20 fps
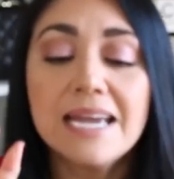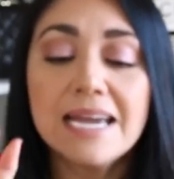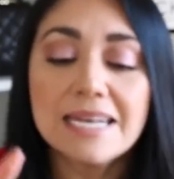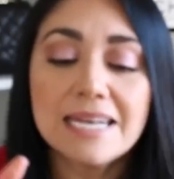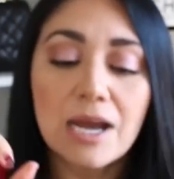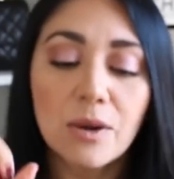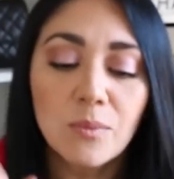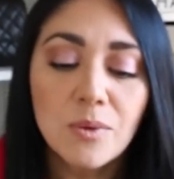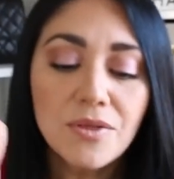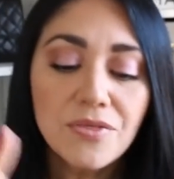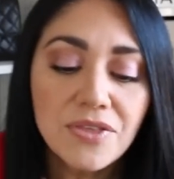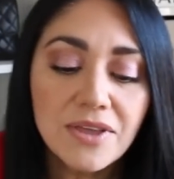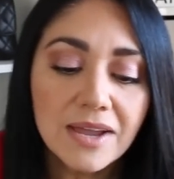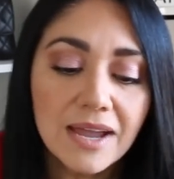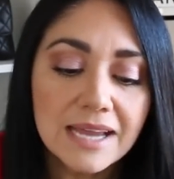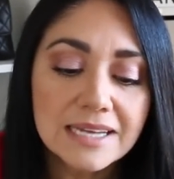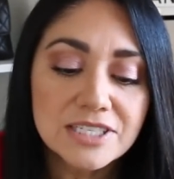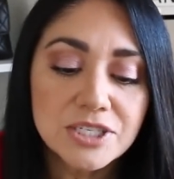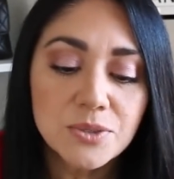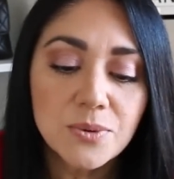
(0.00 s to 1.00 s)
Now, one thing
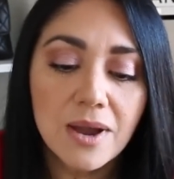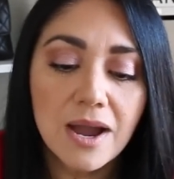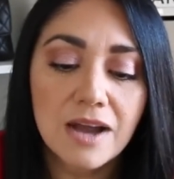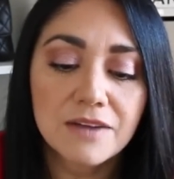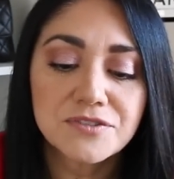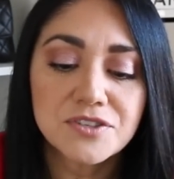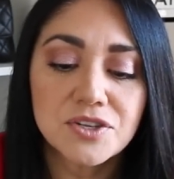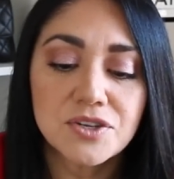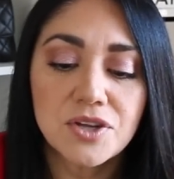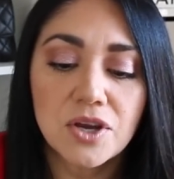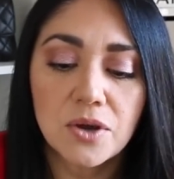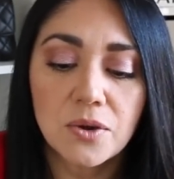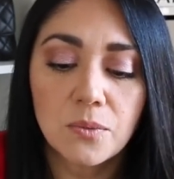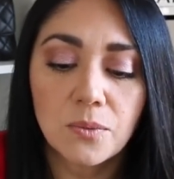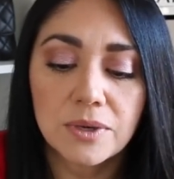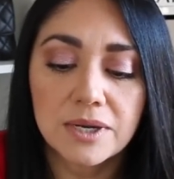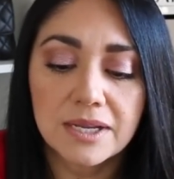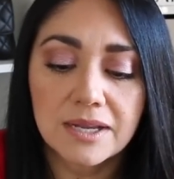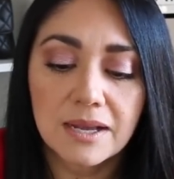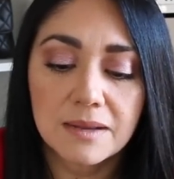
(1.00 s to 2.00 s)
I do have to note
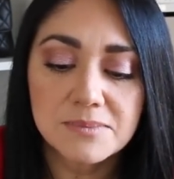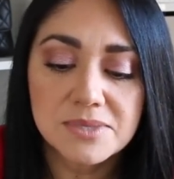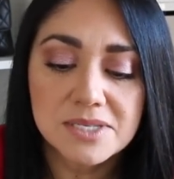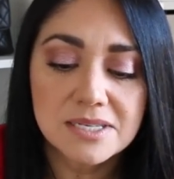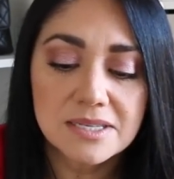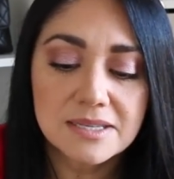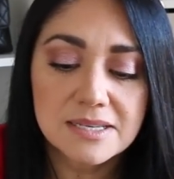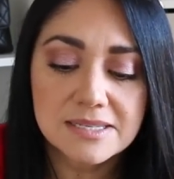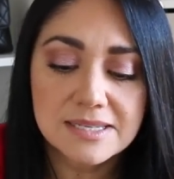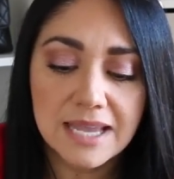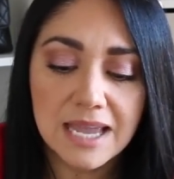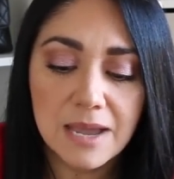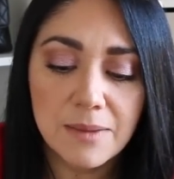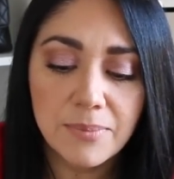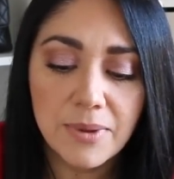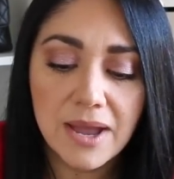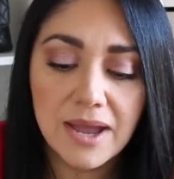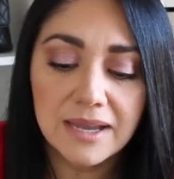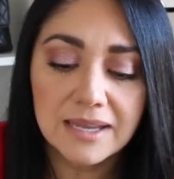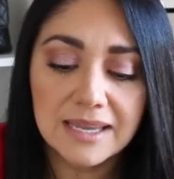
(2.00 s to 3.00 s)
when it comes to this
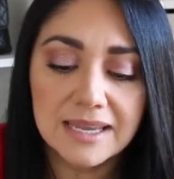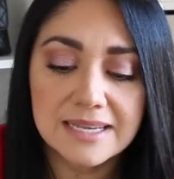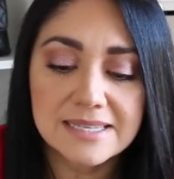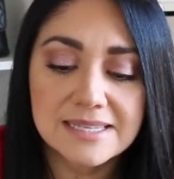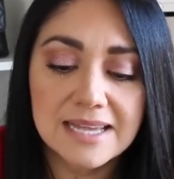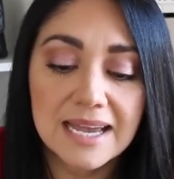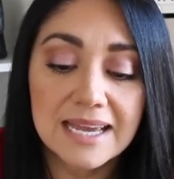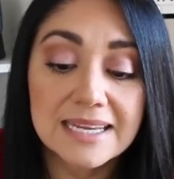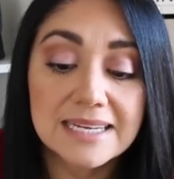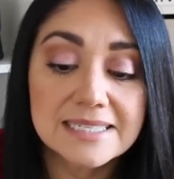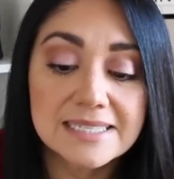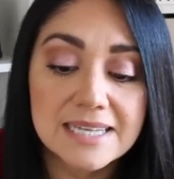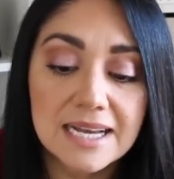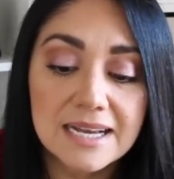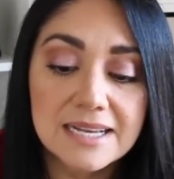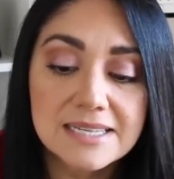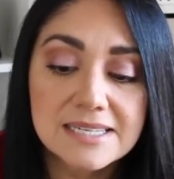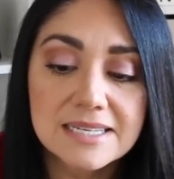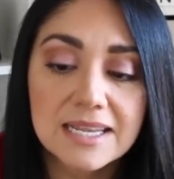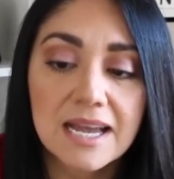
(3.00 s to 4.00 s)
handbag is that it
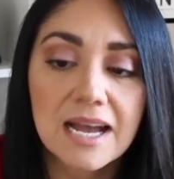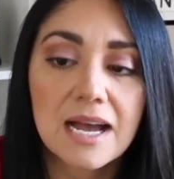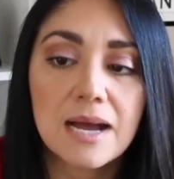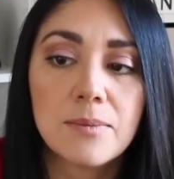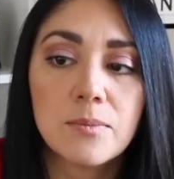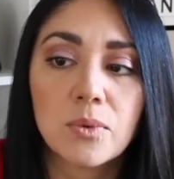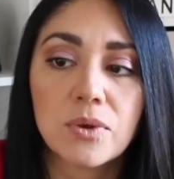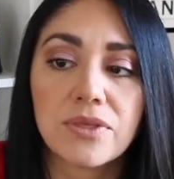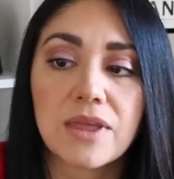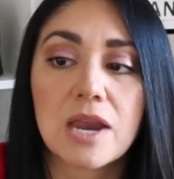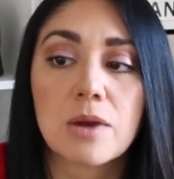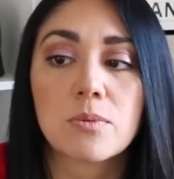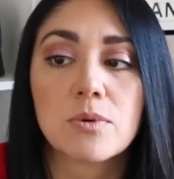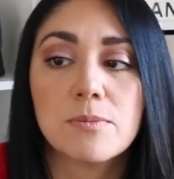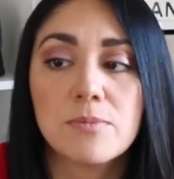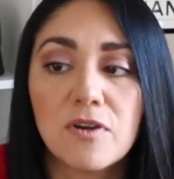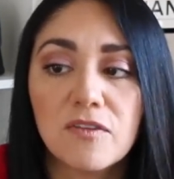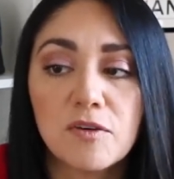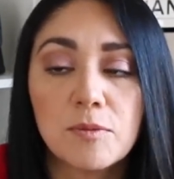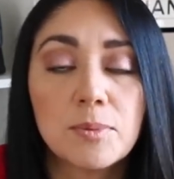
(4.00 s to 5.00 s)
does come with a
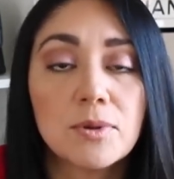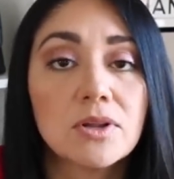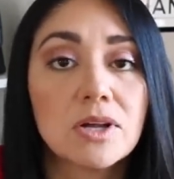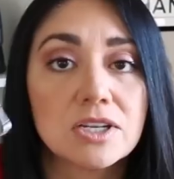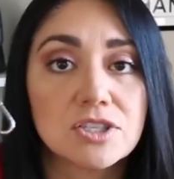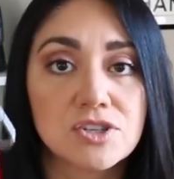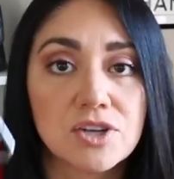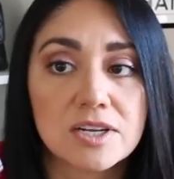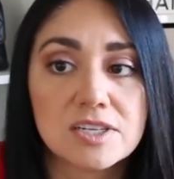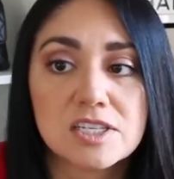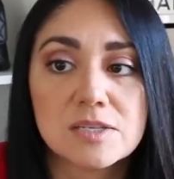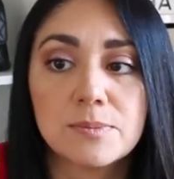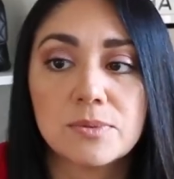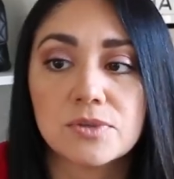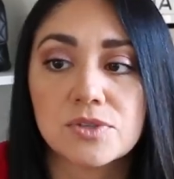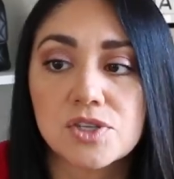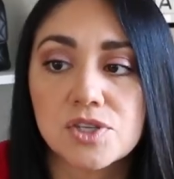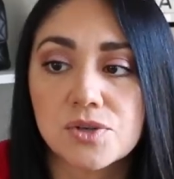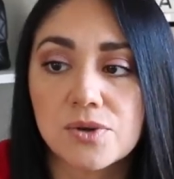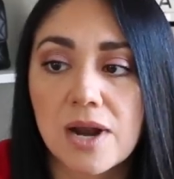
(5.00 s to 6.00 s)
removable
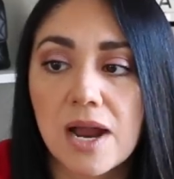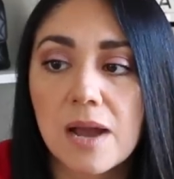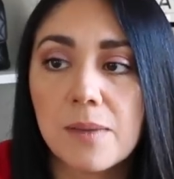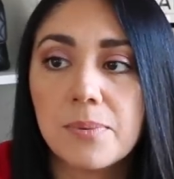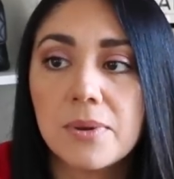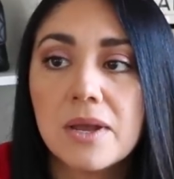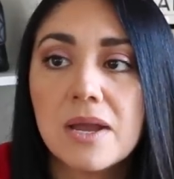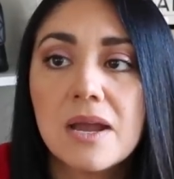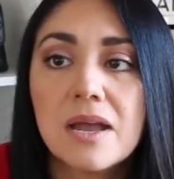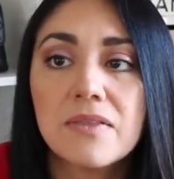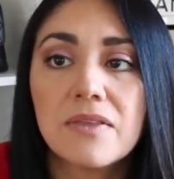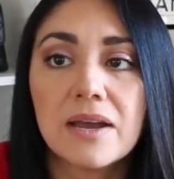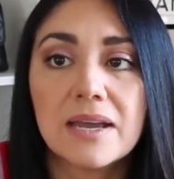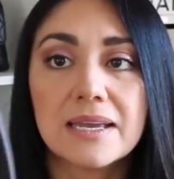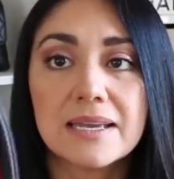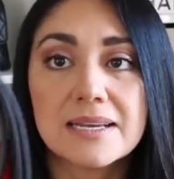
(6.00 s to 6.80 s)
adjustable strap that